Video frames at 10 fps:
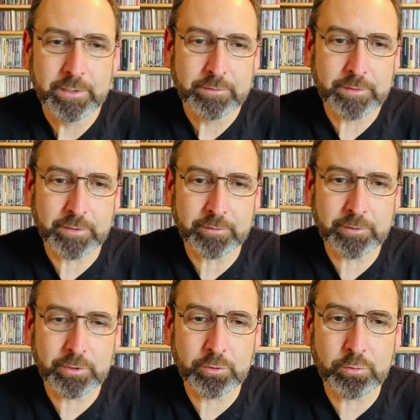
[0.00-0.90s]
Disc
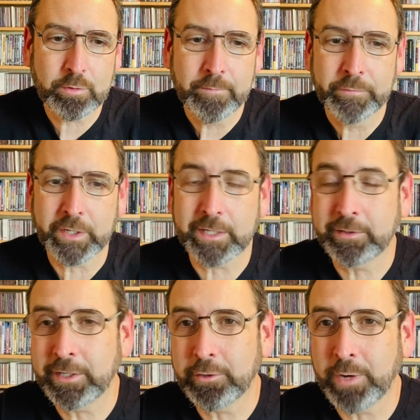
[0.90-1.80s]
2, the
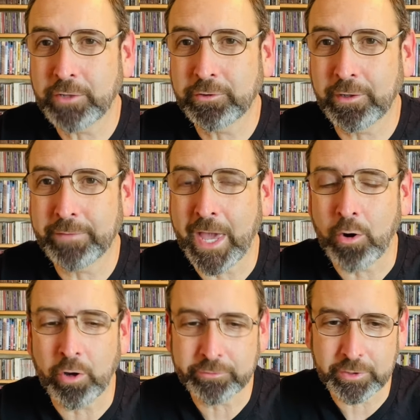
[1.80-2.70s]
continuation of that
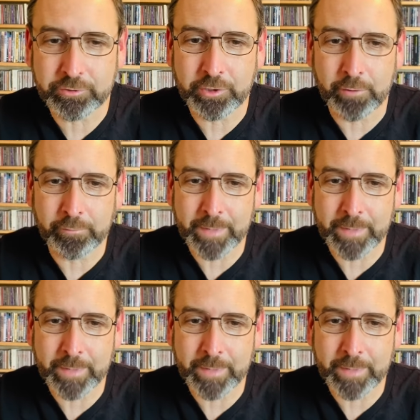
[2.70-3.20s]
Austin show from